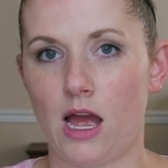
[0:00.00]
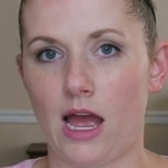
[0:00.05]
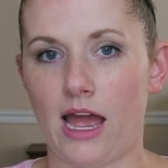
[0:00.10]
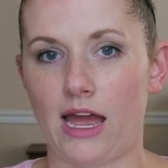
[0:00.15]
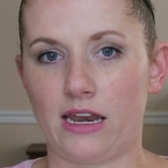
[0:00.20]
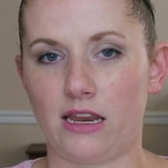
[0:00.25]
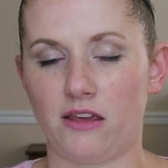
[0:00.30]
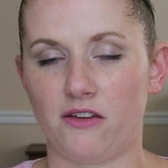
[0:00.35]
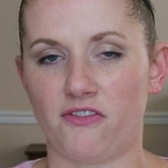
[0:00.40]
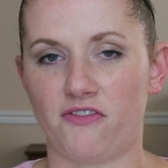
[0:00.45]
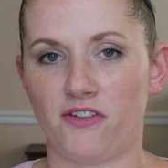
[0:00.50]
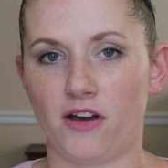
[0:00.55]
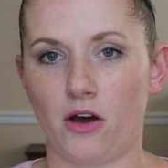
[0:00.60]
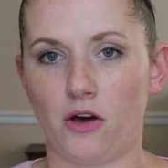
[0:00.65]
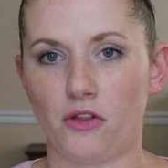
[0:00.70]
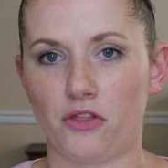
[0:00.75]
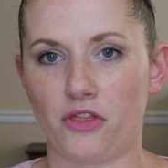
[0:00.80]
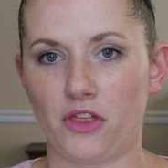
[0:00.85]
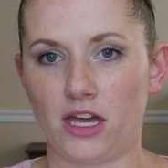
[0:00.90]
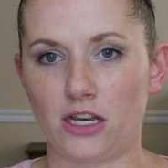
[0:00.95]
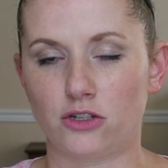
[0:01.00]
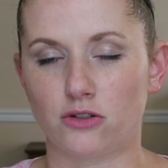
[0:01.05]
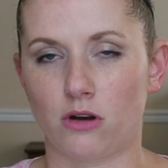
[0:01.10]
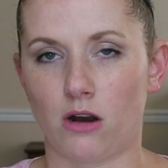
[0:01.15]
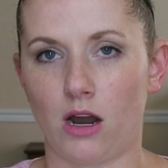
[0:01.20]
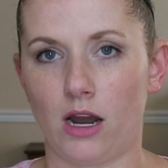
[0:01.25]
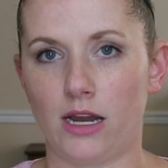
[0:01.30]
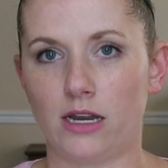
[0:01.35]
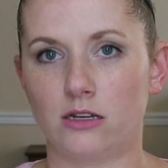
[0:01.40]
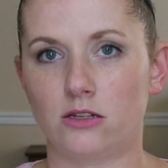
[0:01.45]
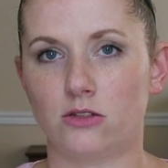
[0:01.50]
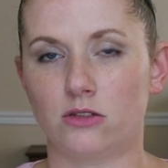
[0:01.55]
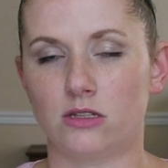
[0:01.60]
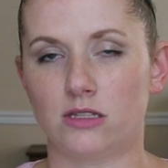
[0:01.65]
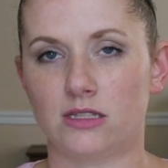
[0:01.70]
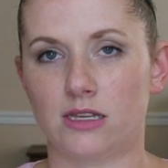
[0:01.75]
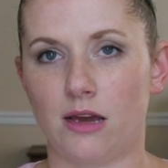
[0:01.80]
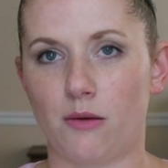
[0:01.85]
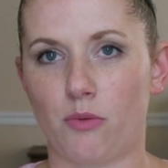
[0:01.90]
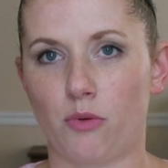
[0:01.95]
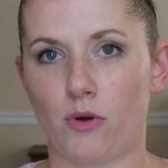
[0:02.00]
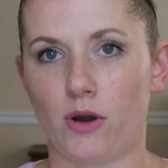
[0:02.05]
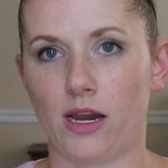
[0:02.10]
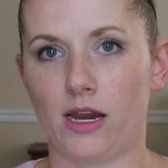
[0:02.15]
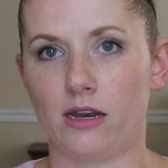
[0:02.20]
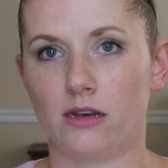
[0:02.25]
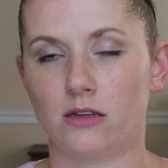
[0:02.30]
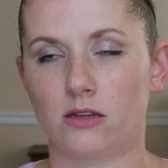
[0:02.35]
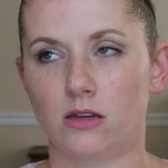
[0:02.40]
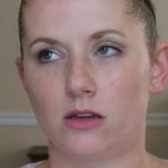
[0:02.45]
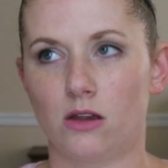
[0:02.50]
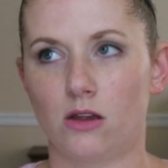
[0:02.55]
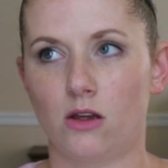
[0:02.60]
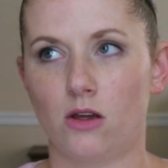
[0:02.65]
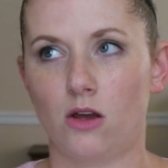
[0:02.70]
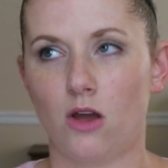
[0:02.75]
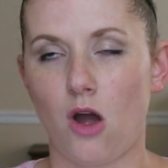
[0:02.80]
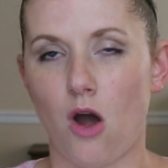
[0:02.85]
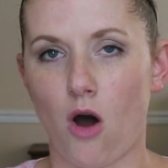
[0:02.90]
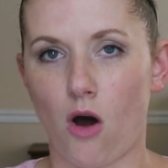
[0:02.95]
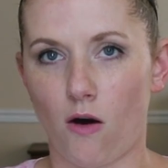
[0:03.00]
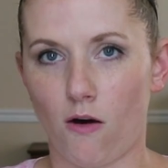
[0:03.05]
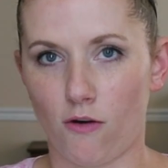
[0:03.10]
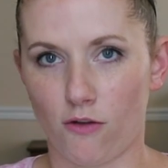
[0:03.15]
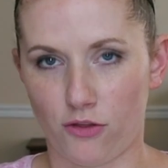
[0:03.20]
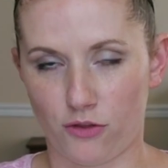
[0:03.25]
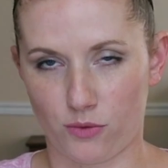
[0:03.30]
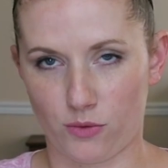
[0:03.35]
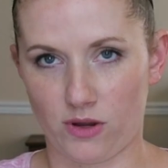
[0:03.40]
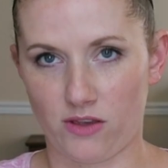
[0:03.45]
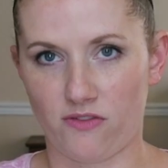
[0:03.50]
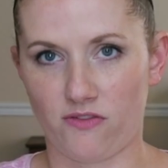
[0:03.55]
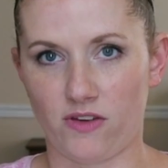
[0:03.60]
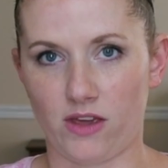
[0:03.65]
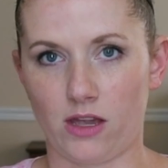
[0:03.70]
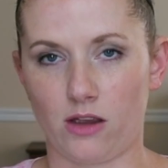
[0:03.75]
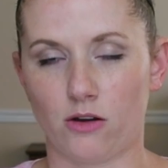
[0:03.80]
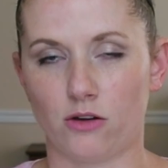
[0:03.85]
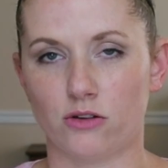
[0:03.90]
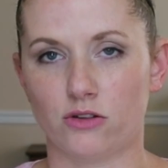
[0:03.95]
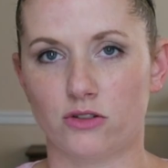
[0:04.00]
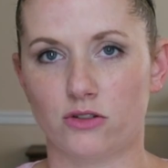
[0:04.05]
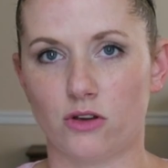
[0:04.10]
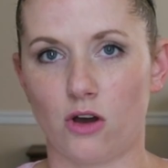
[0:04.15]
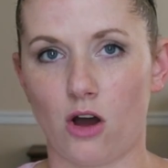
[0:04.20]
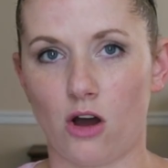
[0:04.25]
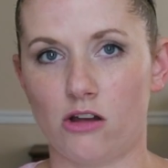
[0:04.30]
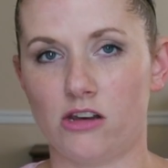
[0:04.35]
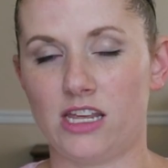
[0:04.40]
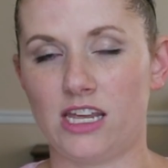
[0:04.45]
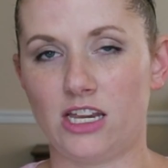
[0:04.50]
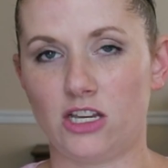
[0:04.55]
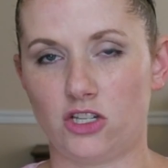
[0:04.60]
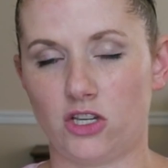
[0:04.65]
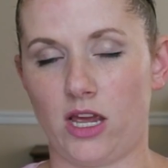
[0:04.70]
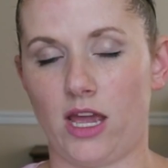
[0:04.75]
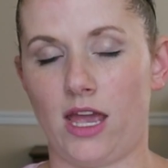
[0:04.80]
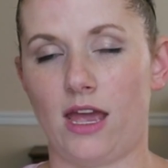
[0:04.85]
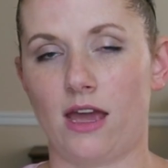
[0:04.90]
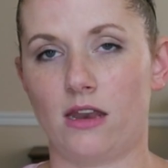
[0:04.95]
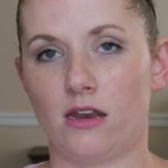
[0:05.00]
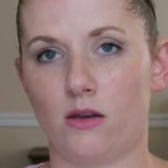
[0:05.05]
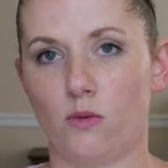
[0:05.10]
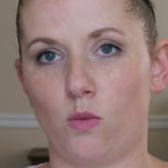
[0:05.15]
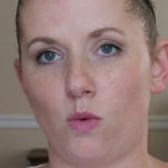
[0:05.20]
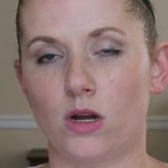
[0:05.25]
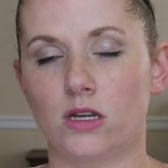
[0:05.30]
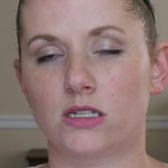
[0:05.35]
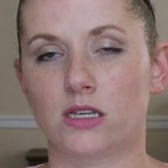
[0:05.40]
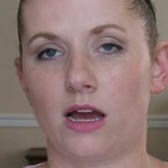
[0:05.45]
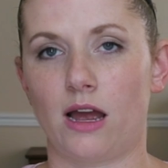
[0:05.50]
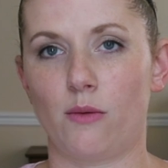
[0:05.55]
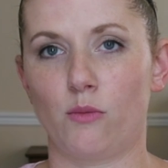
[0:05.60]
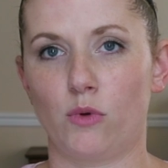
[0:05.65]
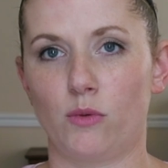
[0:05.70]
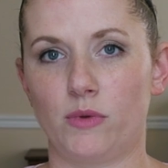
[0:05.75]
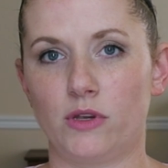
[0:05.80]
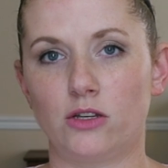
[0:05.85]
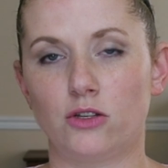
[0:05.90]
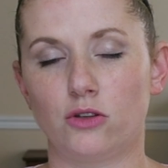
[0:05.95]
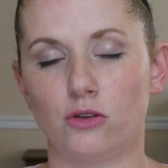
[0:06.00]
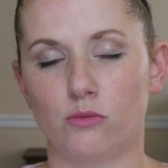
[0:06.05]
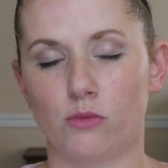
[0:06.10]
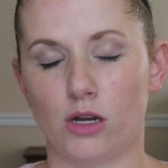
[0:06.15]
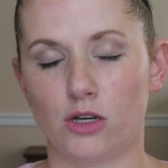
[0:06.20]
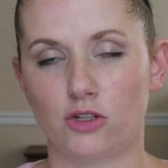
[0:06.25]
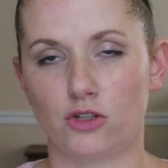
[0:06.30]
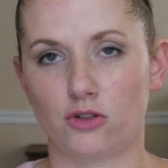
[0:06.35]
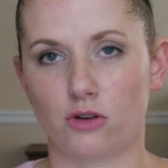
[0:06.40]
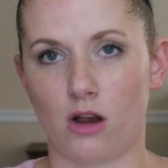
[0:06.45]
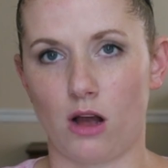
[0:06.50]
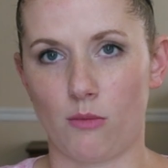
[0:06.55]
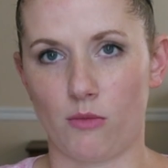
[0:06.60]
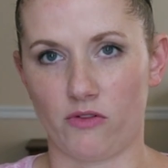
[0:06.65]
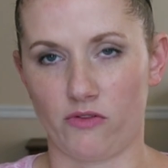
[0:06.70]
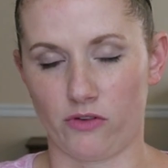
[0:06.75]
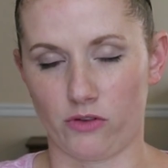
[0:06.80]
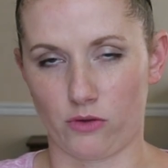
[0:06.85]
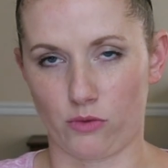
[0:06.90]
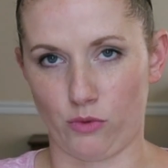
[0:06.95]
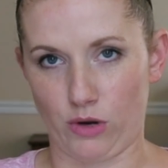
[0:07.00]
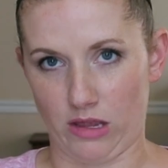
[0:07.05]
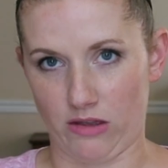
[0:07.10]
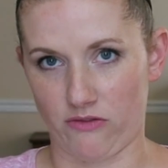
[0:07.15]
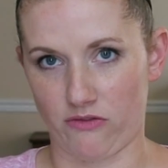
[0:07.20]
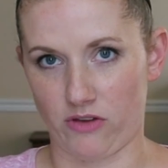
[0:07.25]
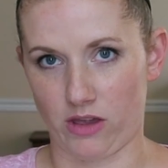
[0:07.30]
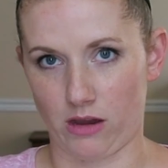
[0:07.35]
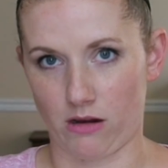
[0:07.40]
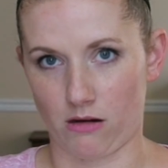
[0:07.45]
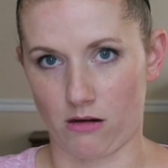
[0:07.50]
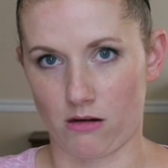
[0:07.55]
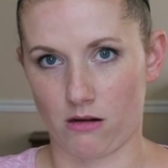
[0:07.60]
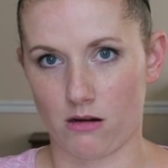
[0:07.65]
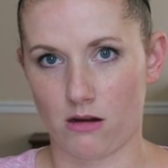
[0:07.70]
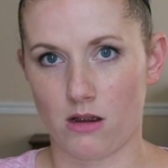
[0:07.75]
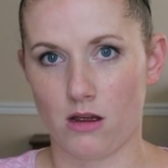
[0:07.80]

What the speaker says: And he felt that trying to separate all 3 fingers on each hand at one time would be too much trauma for the ring finger.